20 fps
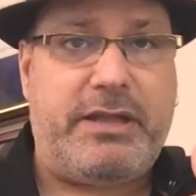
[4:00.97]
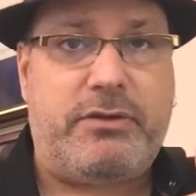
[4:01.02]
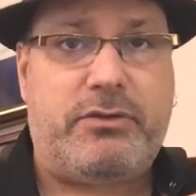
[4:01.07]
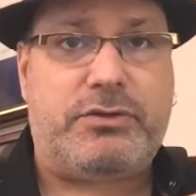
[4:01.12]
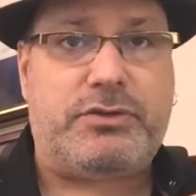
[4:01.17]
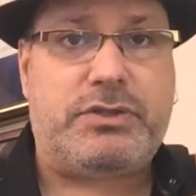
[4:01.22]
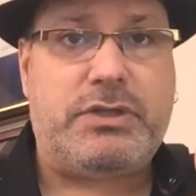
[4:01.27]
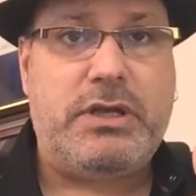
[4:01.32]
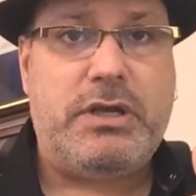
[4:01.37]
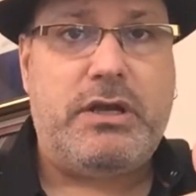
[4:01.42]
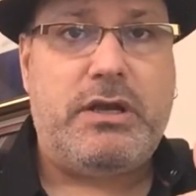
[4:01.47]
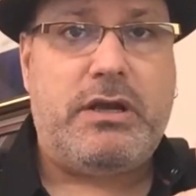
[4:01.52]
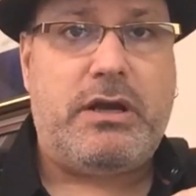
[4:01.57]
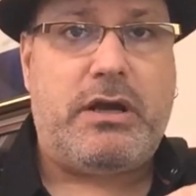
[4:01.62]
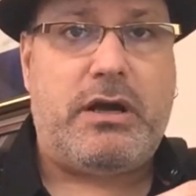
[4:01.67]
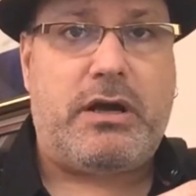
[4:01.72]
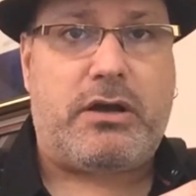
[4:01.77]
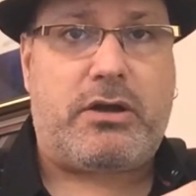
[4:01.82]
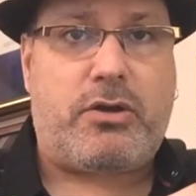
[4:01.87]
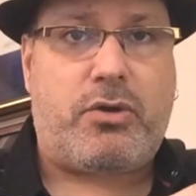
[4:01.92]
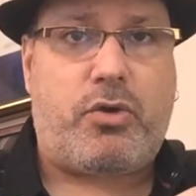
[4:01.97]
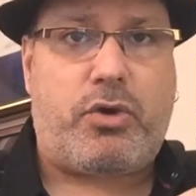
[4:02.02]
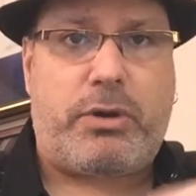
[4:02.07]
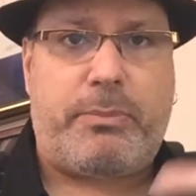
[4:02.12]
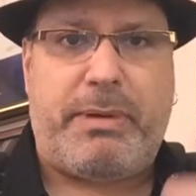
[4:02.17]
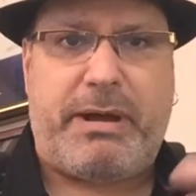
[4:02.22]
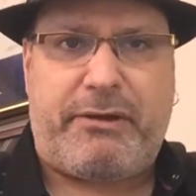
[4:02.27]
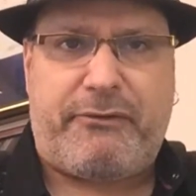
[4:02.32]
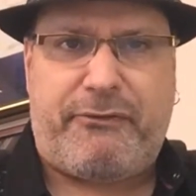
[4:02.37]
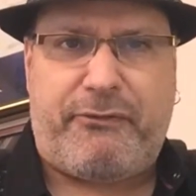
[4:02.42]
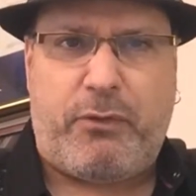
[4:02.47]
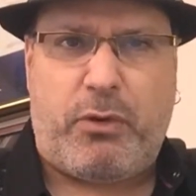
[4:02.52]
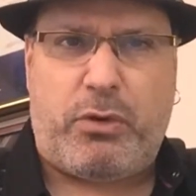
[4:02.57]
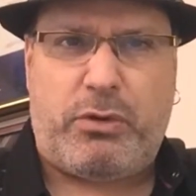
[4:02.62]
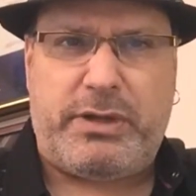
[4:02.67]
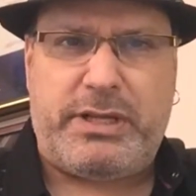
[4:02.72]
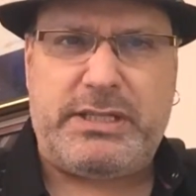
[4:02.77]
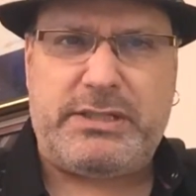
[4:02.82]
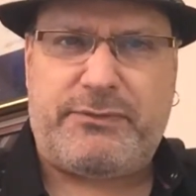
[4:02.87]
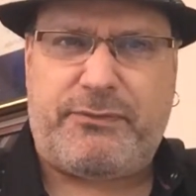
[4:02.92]
Eagles quarterback,
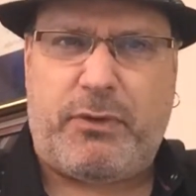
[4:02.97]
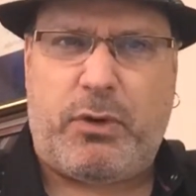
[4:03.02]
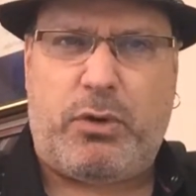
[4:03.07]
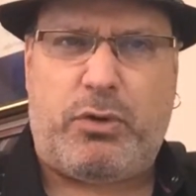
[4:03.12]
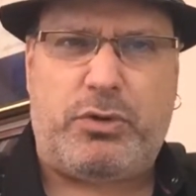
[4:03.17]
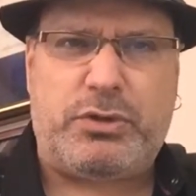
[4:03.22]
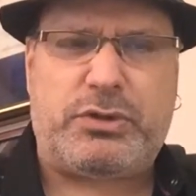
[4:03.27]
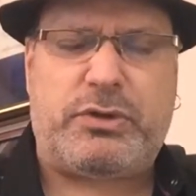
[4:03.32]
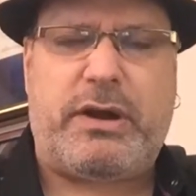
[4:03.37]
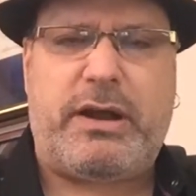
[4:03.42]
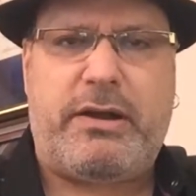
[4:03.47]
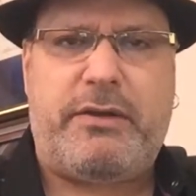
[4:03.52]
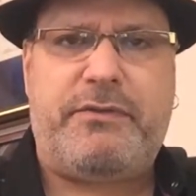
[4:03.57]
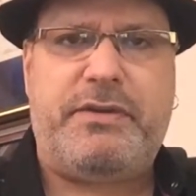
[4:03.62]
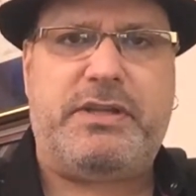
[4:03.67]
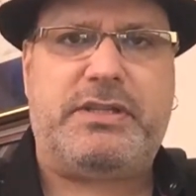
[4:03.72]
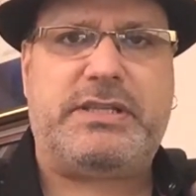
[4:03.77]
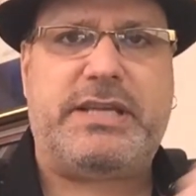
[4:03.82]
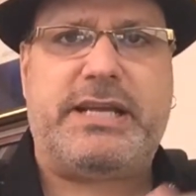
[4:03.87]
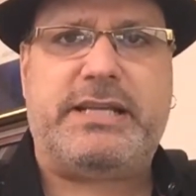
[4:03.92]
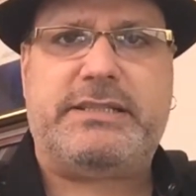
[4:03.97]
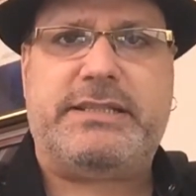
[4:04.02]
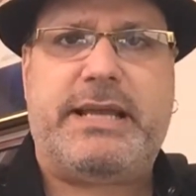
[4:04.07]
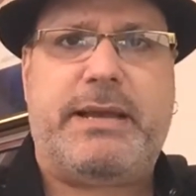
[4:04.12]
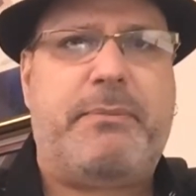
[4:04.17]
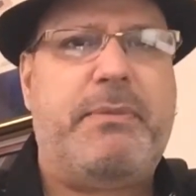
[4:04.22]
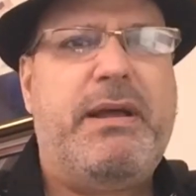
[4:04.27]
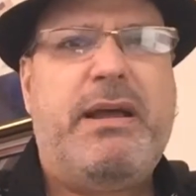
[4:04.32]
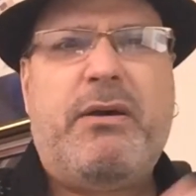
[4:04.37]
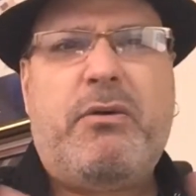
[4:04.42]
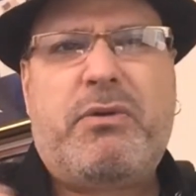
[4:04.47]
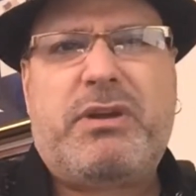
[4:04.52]
Foles, or however you say his name.